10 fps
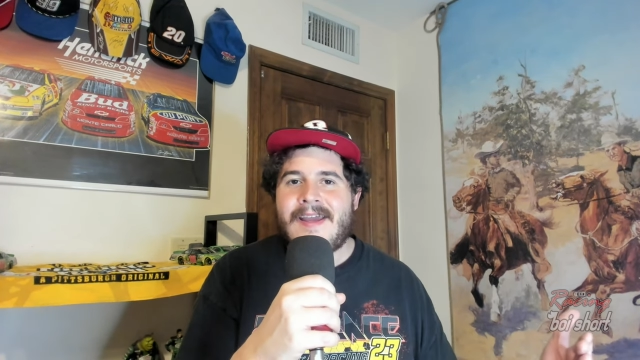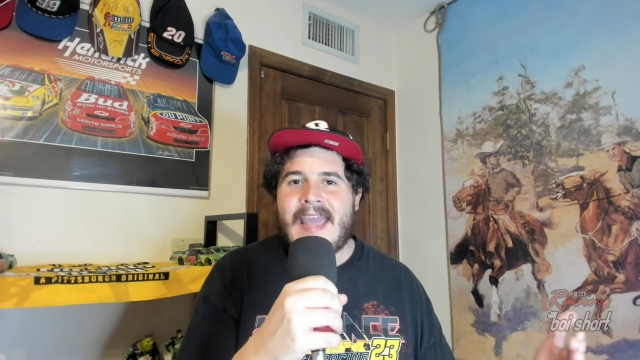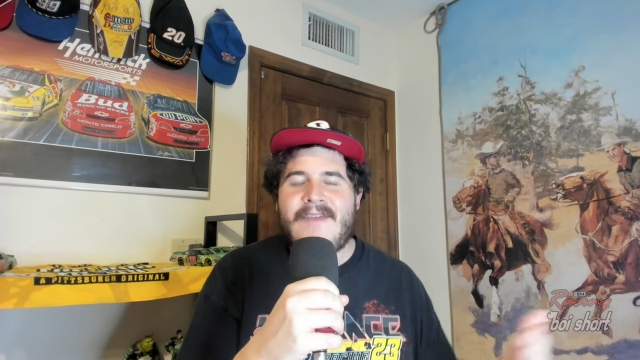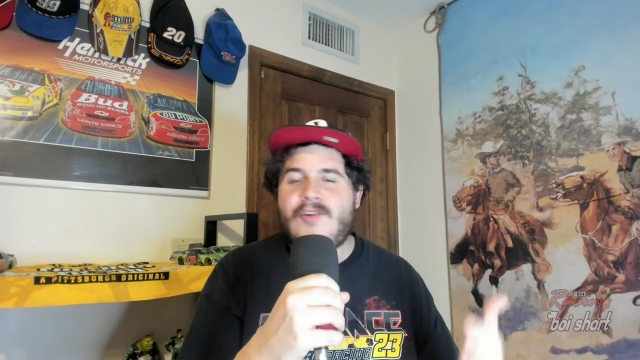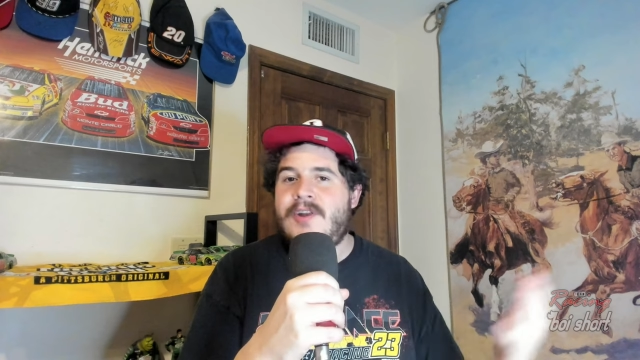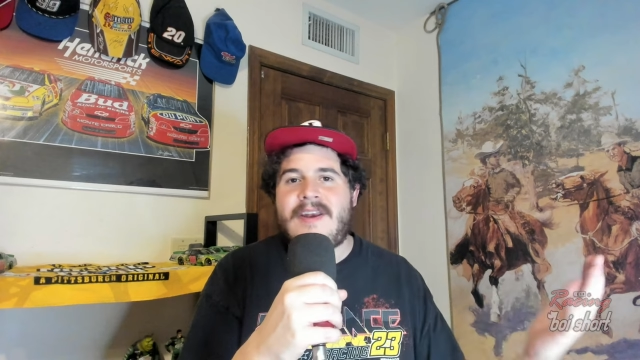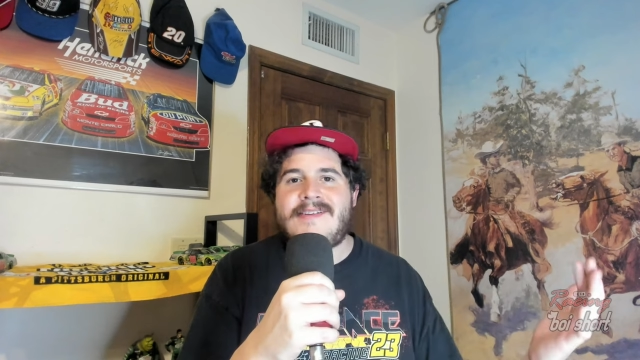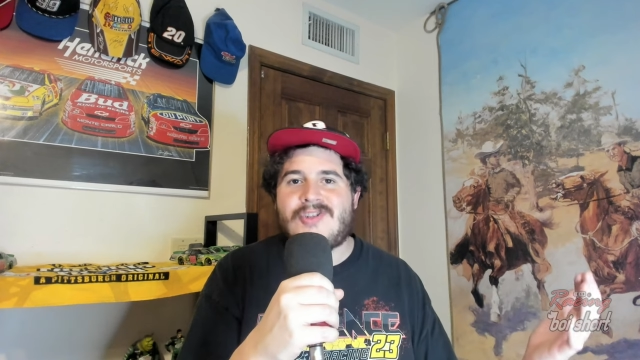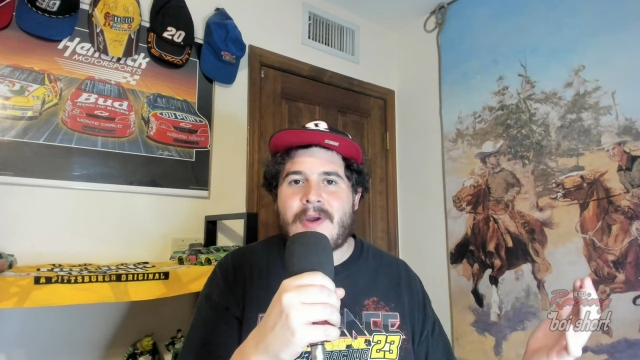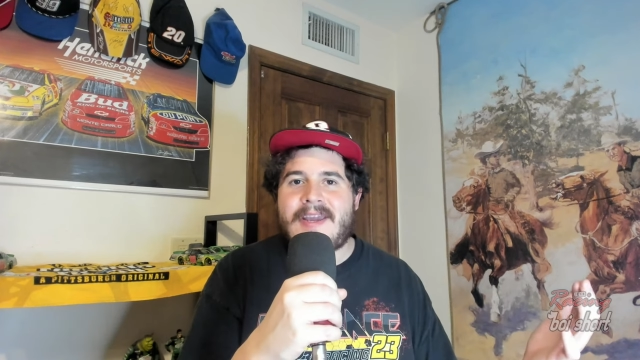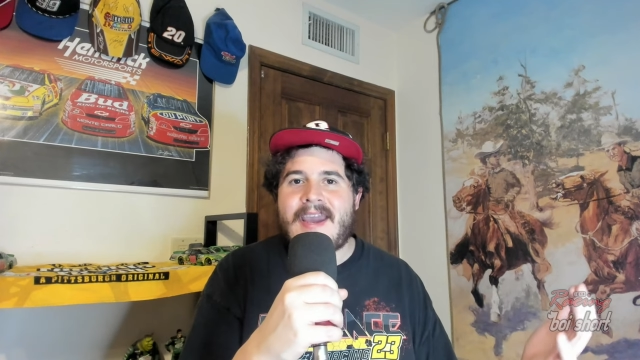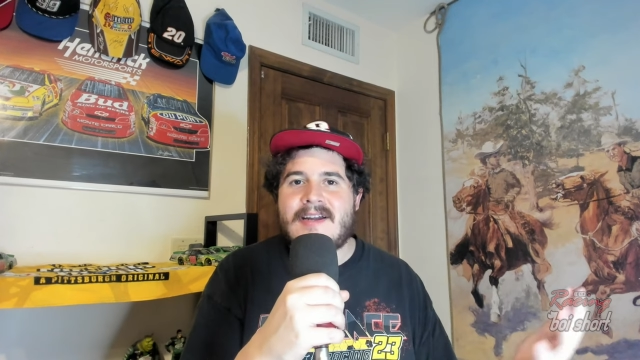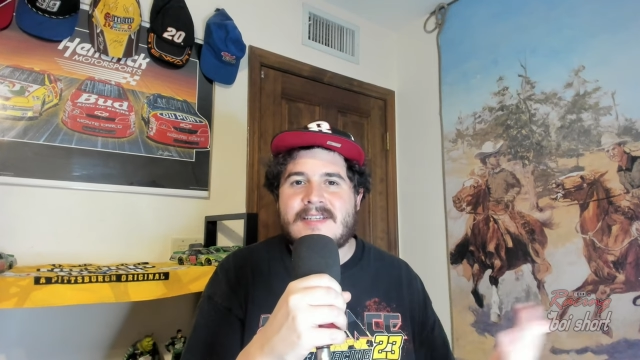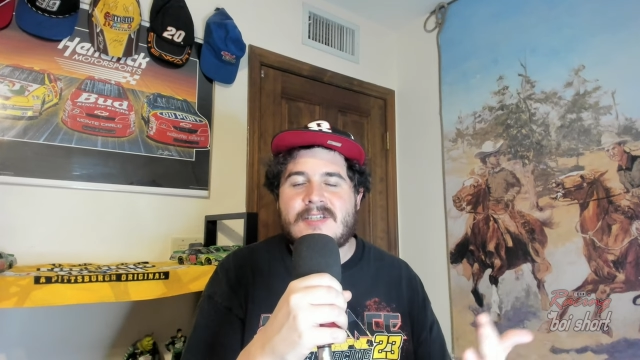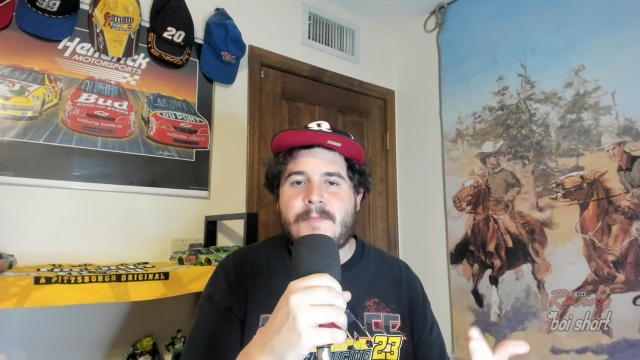If you didn't enjoy
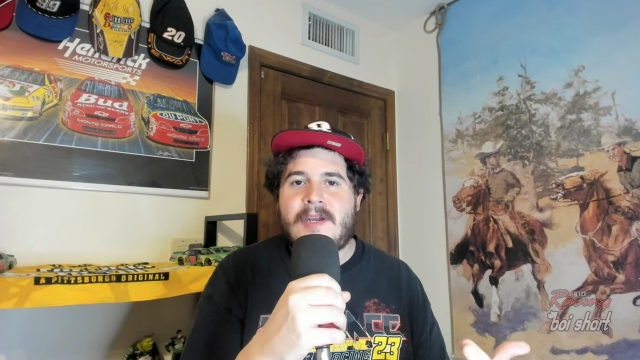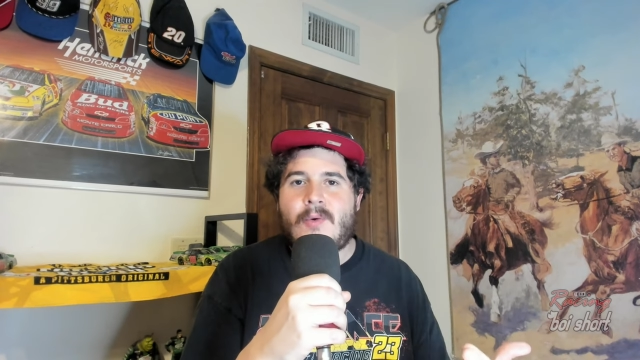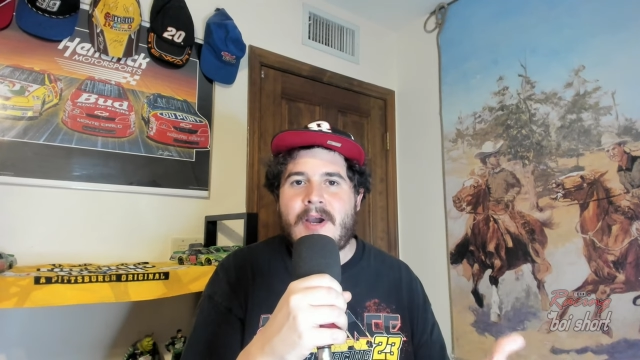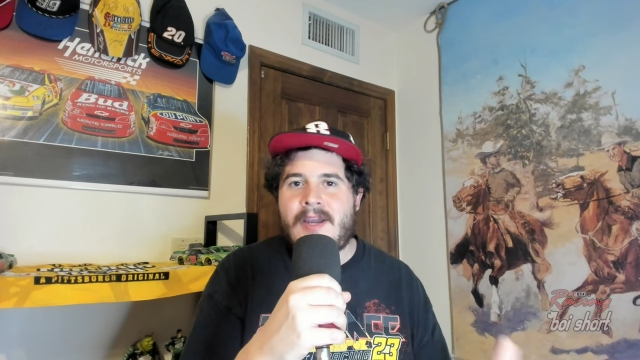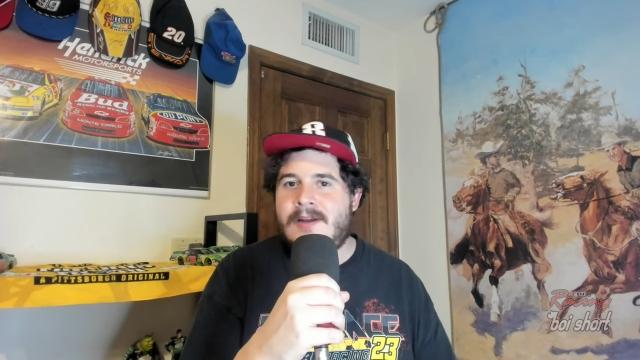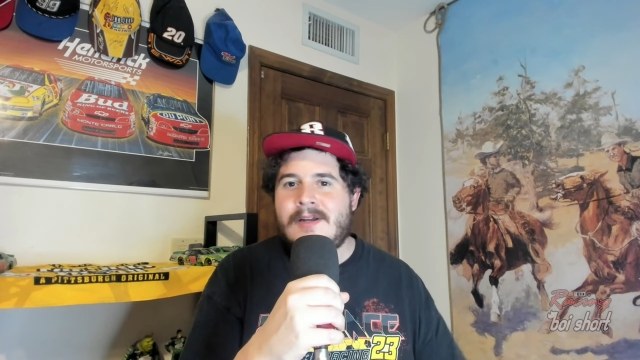Kansas Speedway,